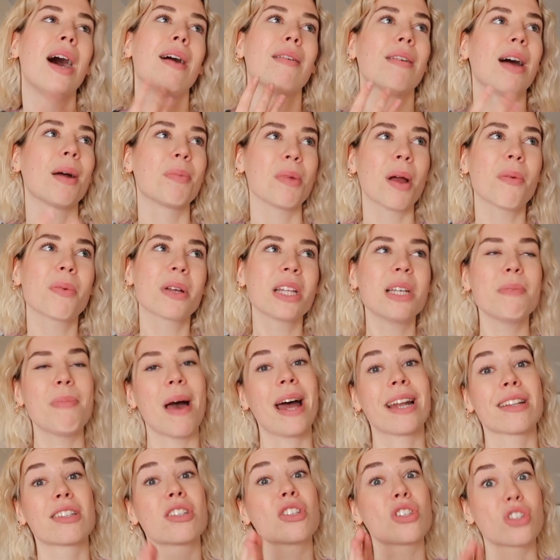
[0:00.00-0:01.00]
Well, I'm not really
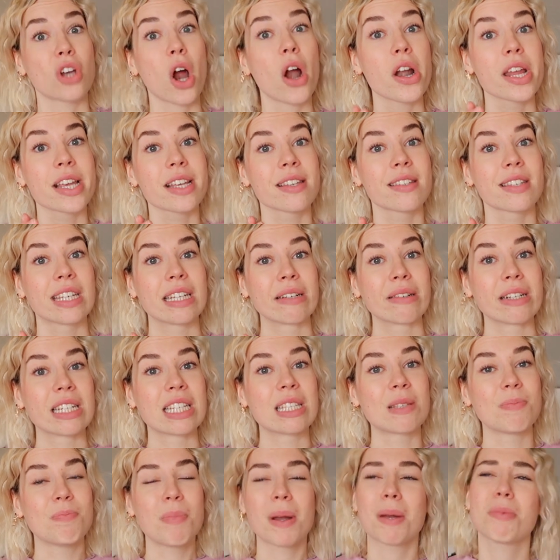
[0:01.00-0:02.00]
bad at starting a
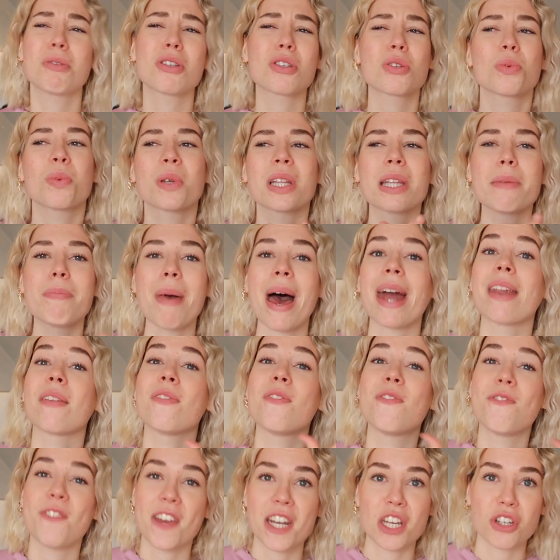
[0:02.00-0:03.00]
series, but I'm just really bad
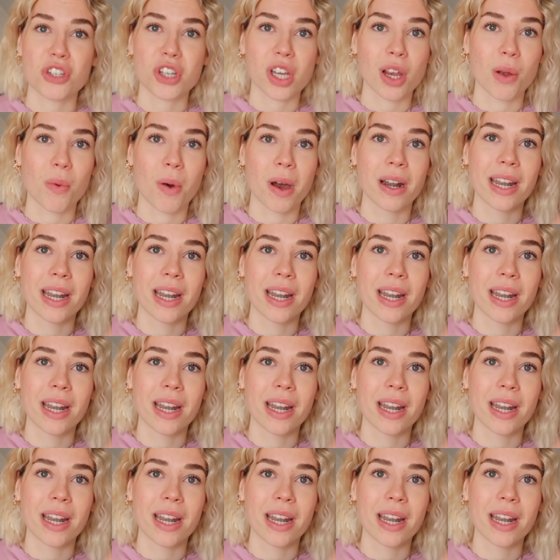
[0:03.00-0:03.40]
at finishing